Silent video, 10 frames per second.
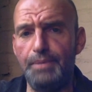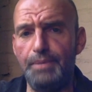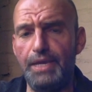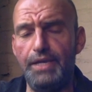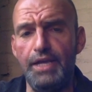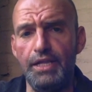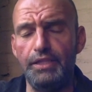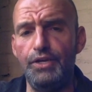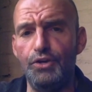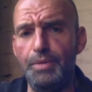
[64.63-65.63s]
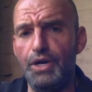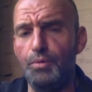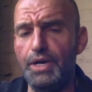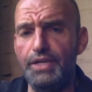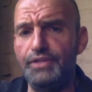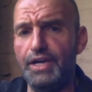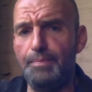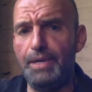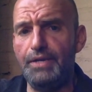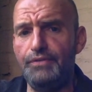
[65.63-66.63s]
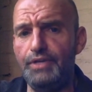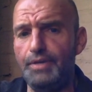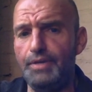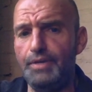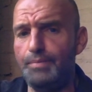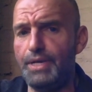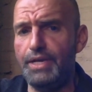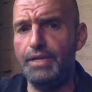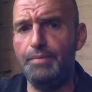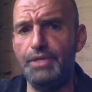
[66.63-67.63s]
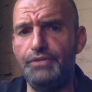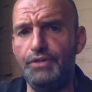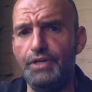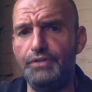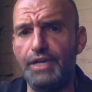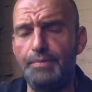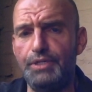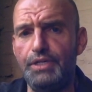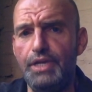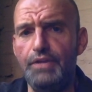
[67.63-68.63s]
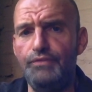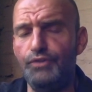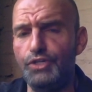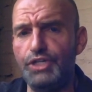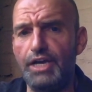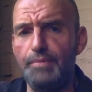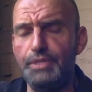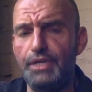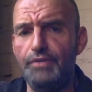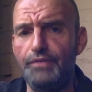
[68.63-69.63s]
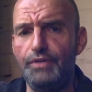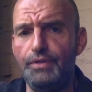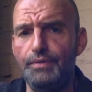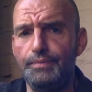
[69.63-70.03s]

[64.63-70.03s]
And legal marijuana is not a panacea, but it can be a serious option for jobs and revenue.